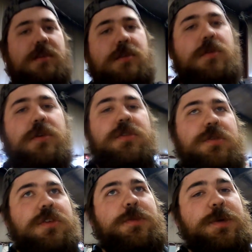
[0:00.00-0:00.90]
go and do
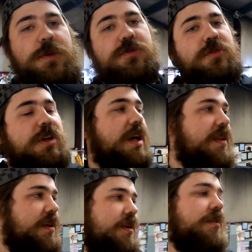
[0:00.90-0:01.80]
a little bit of road tuning, and
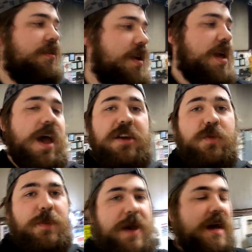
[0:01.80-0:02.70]
then head our
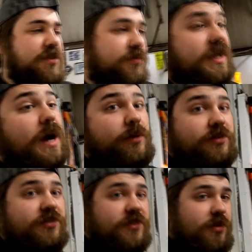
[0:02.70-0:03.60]
way back 3
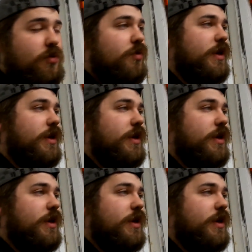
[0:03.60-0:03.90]
hours to